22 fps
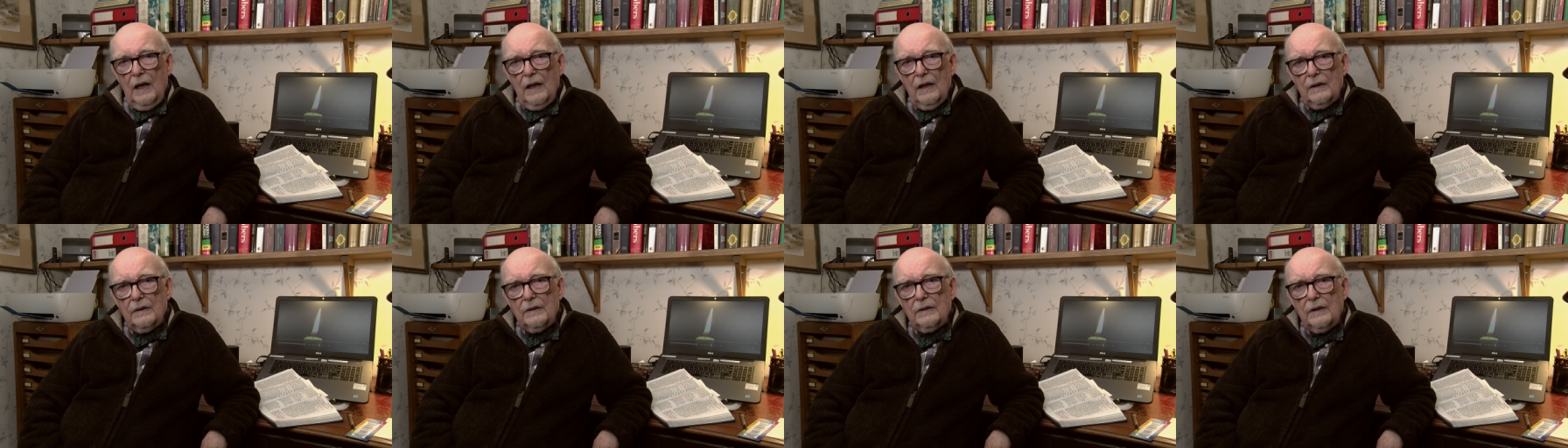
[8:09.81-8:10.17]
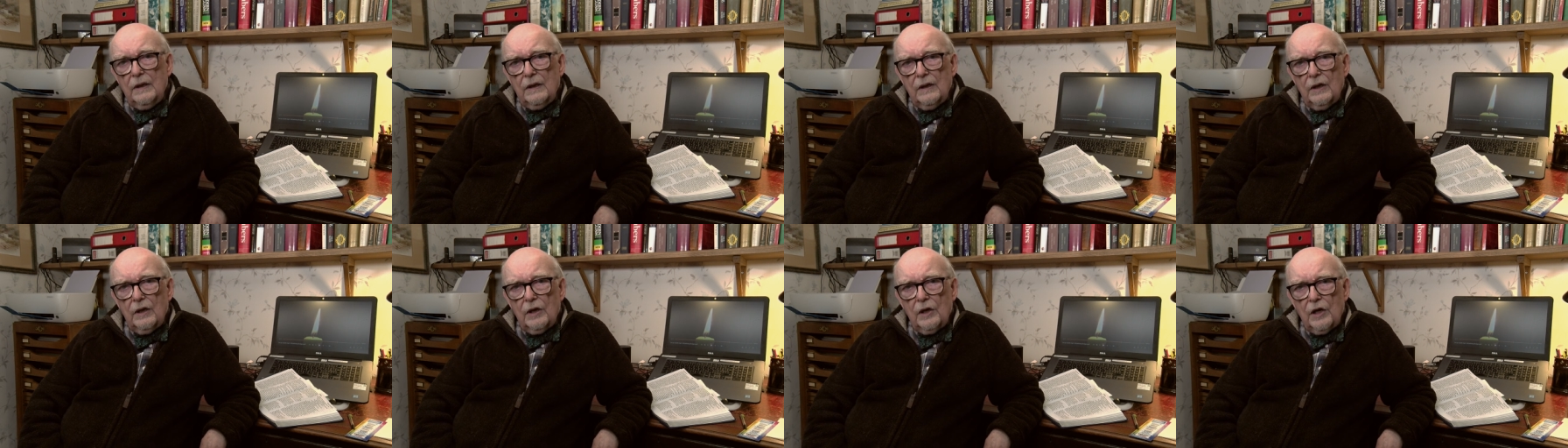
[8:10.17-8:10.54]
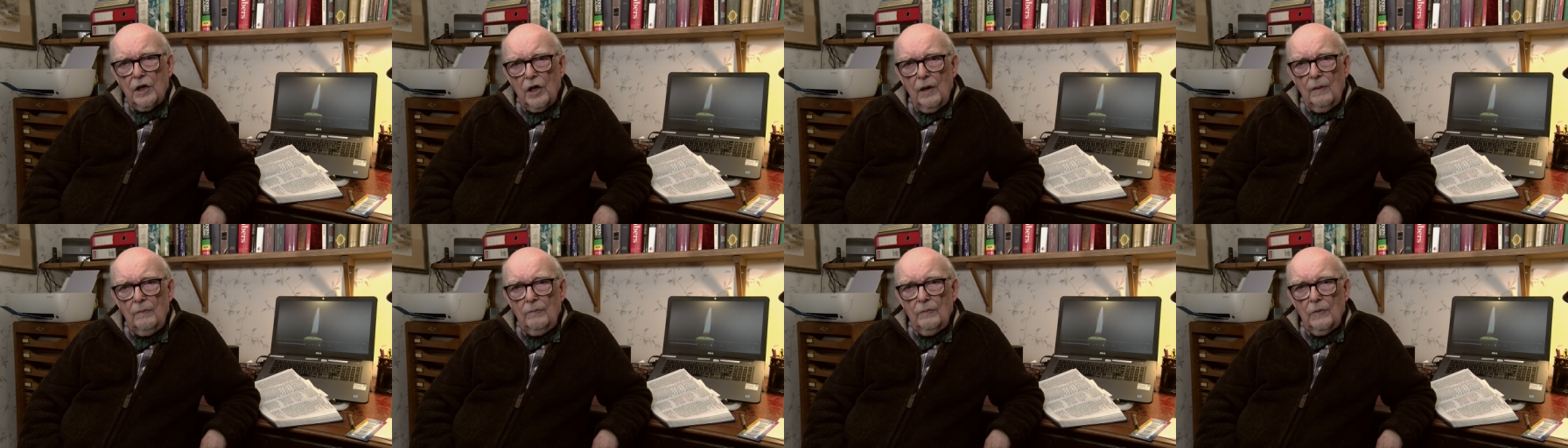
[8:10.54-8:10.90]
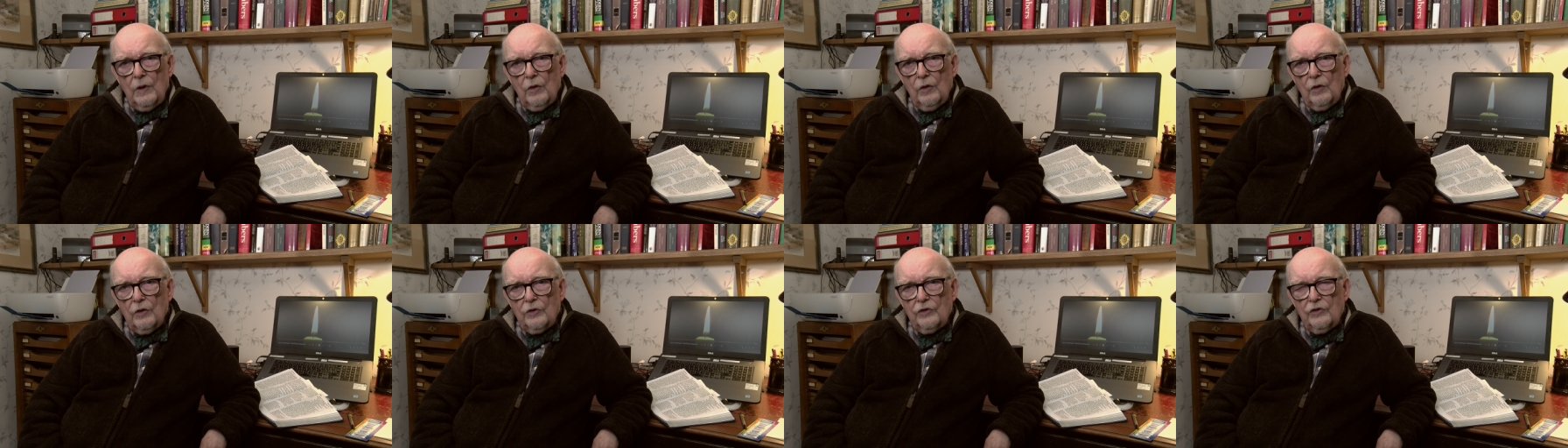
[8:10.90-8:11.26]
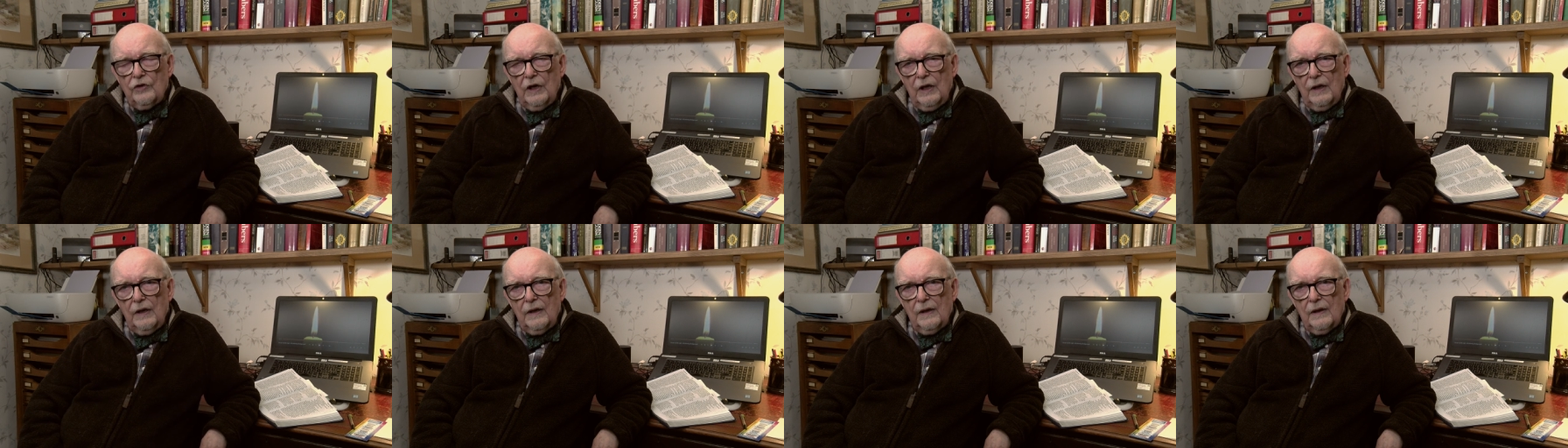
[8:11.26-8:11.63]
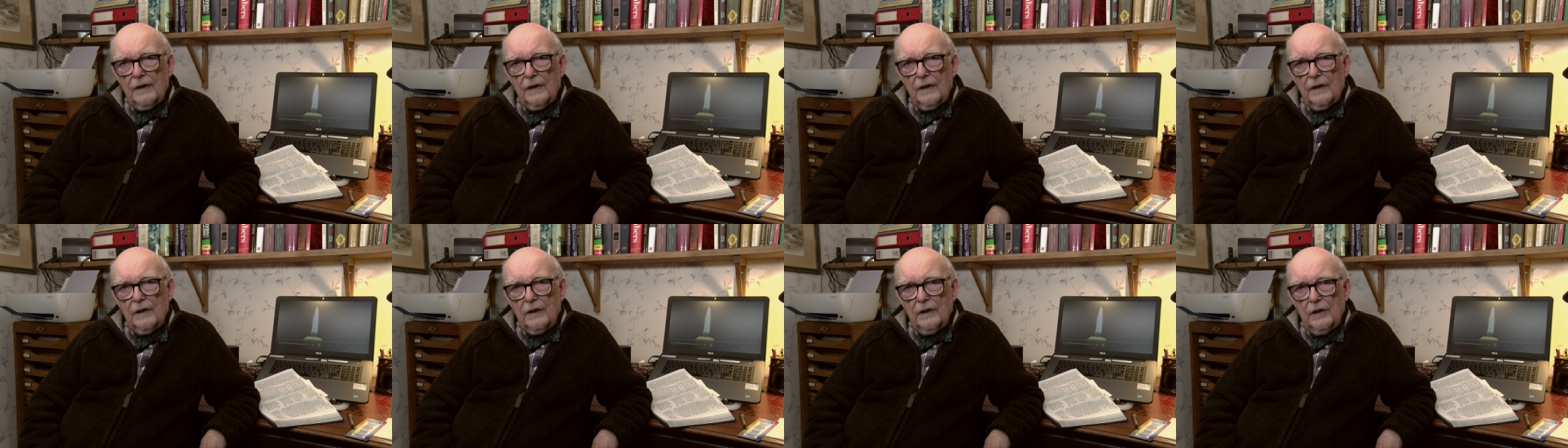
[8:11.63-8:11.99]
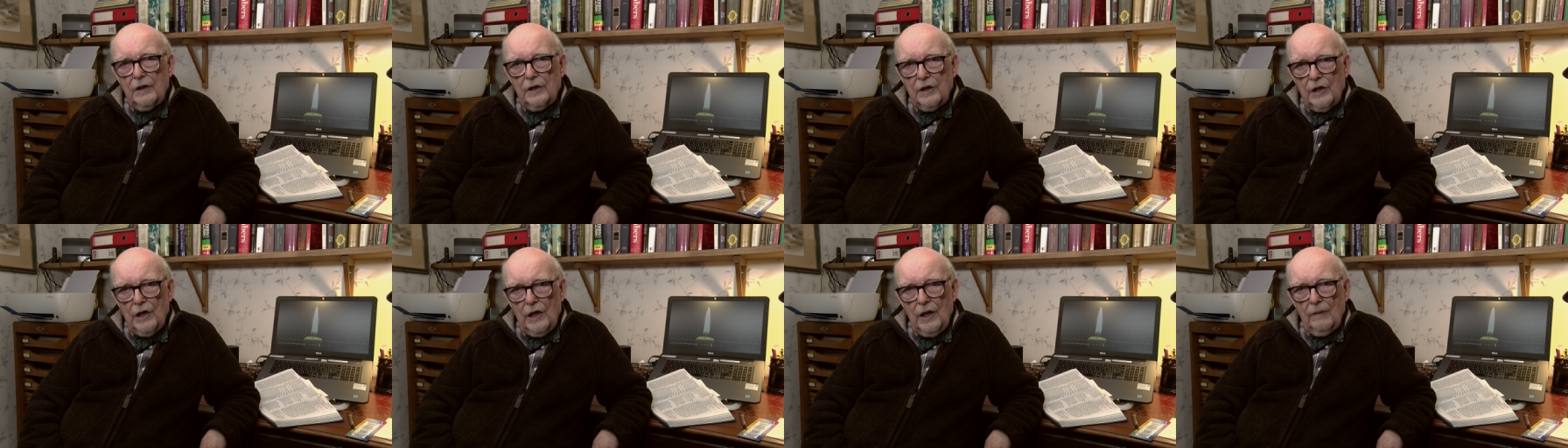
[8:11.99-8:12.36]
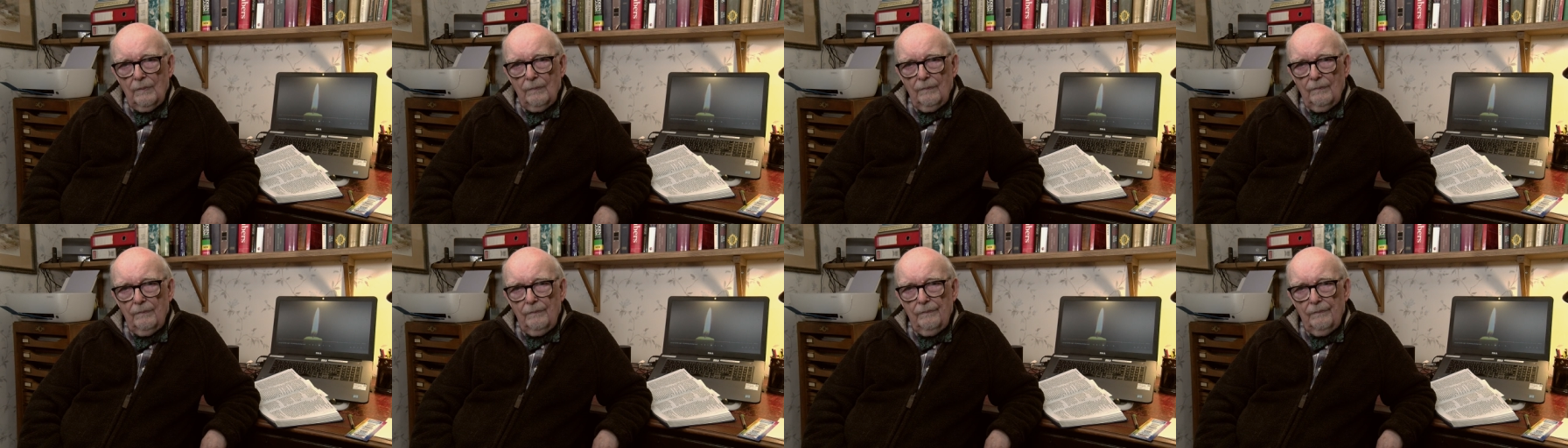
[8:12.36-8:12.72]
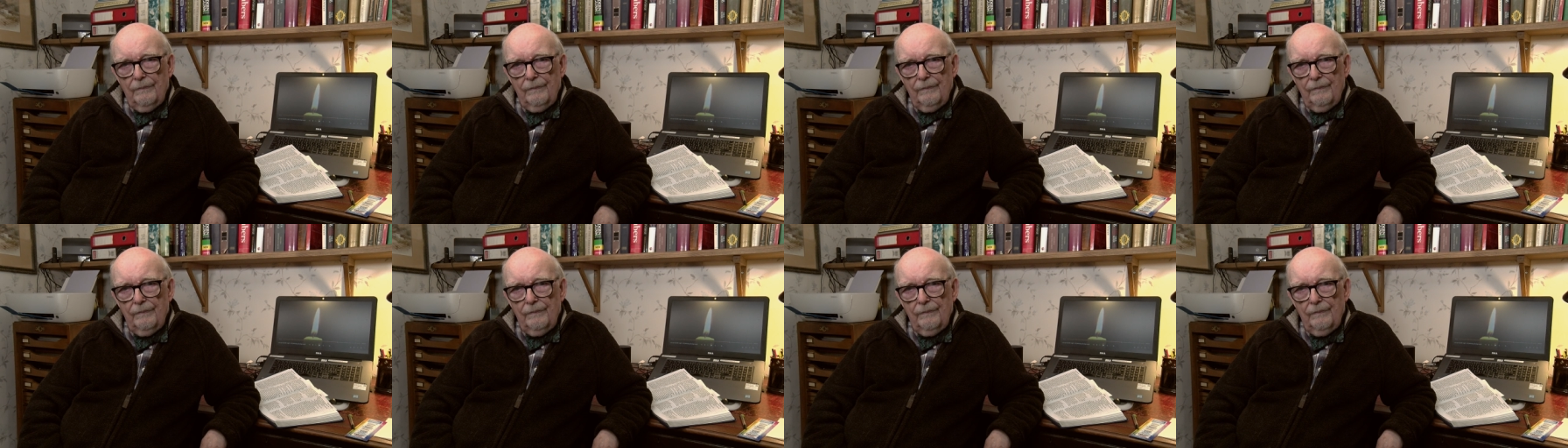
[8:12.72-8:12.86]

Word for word: And come, Lord Jesus, come."